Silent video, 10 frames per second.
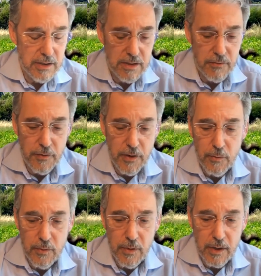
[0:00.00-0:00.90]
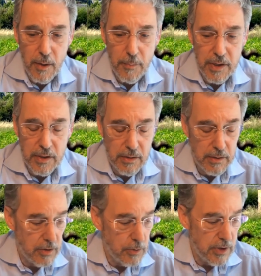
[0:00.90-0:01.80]
to fund a company
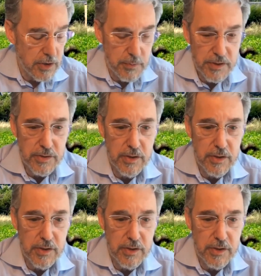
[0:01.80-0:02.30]
in doing this business